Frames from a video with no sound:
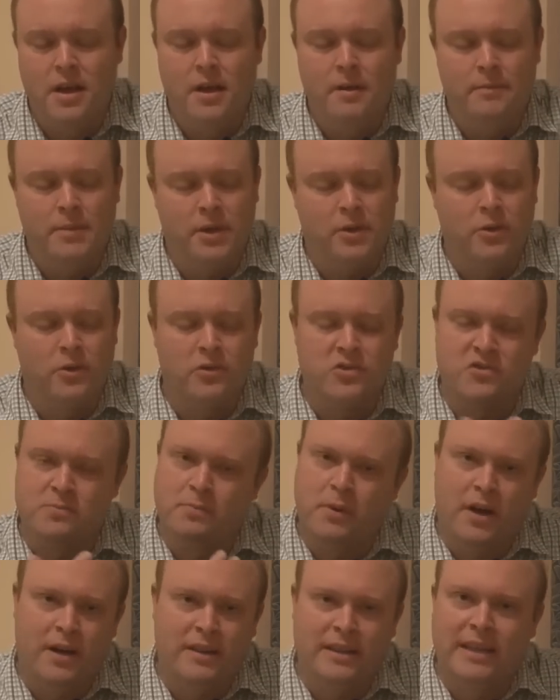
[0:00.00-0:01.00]
because
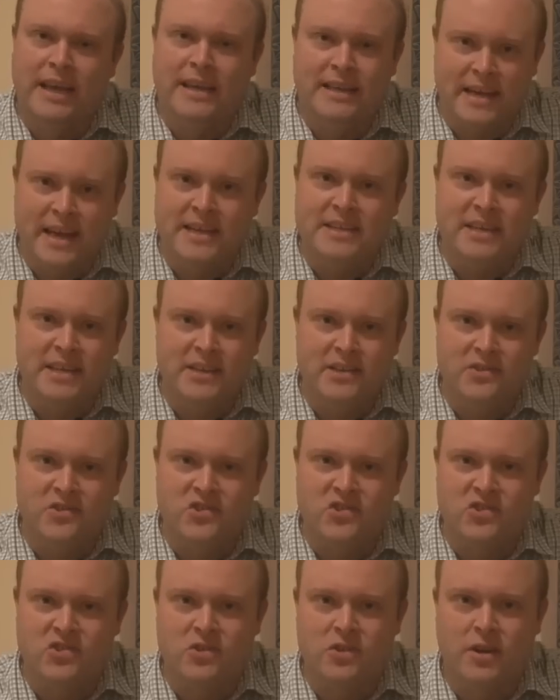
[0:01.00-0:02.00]
by the late
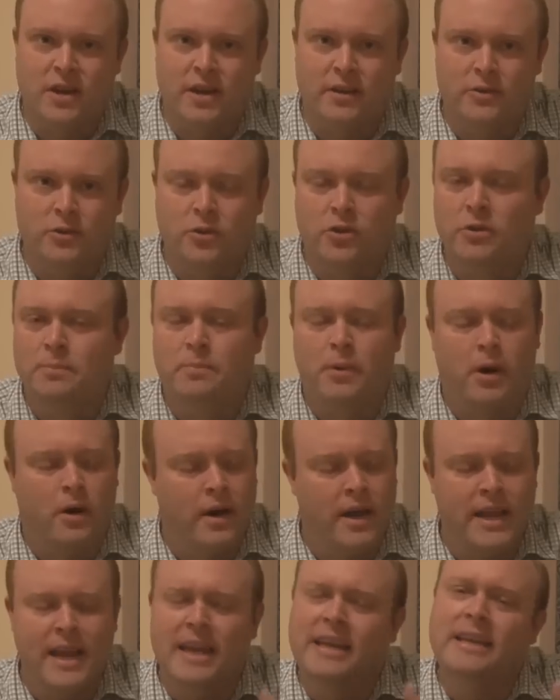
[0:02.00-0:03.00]
80s, you could
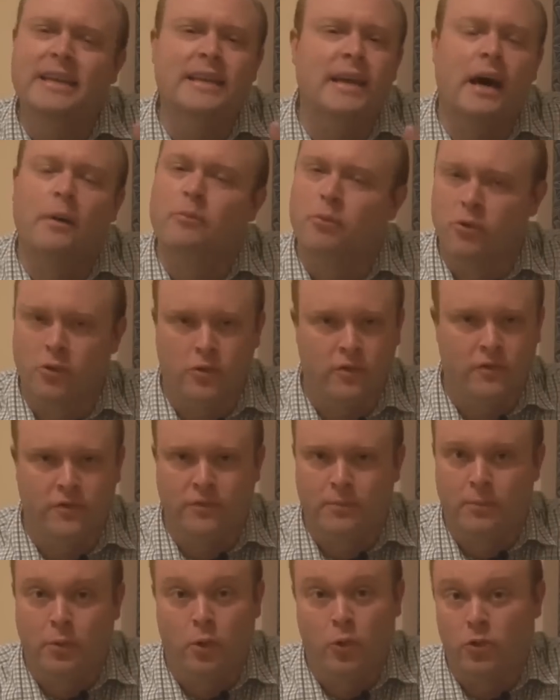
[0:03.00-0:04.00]
buy any number
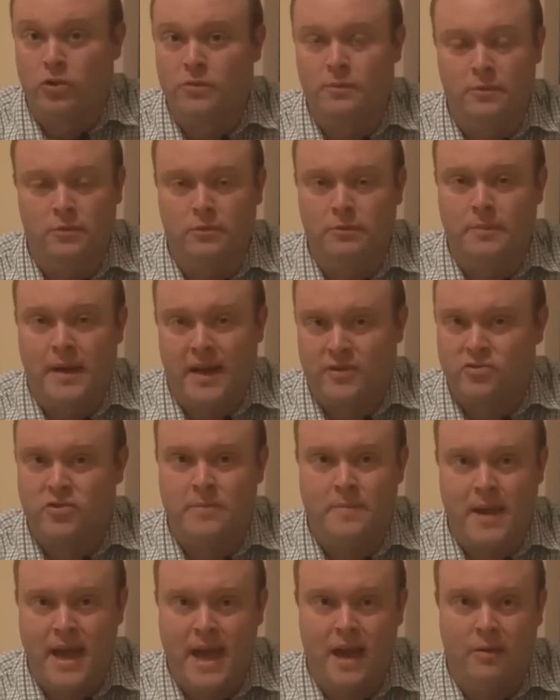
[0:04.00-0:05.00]
of portable battery
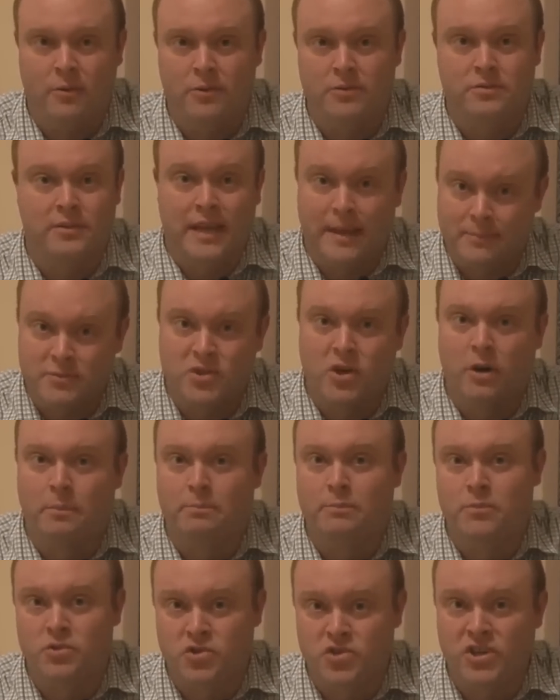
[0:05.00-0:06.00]
powered
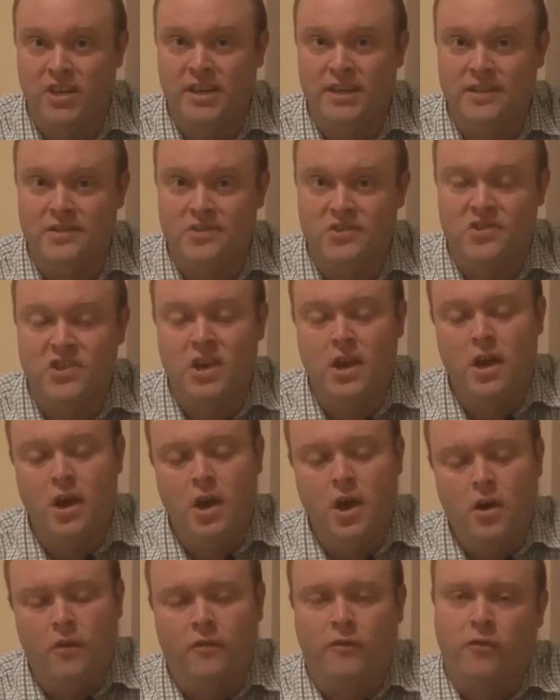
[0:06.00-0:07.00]
laptop machines
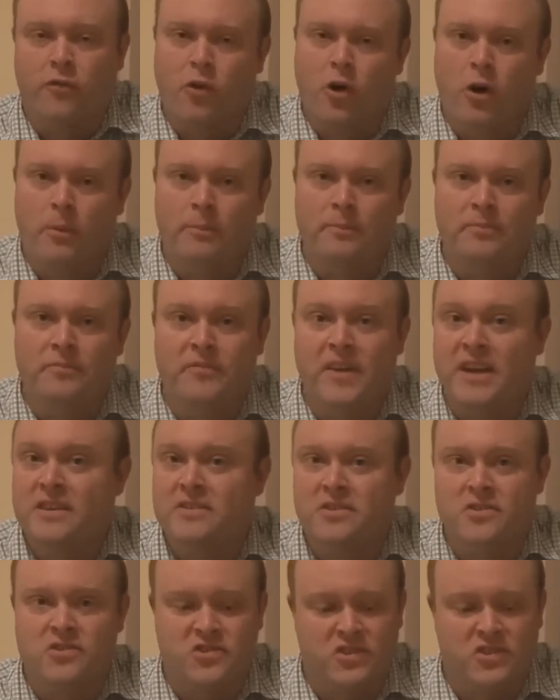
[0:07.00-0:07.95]
from vendors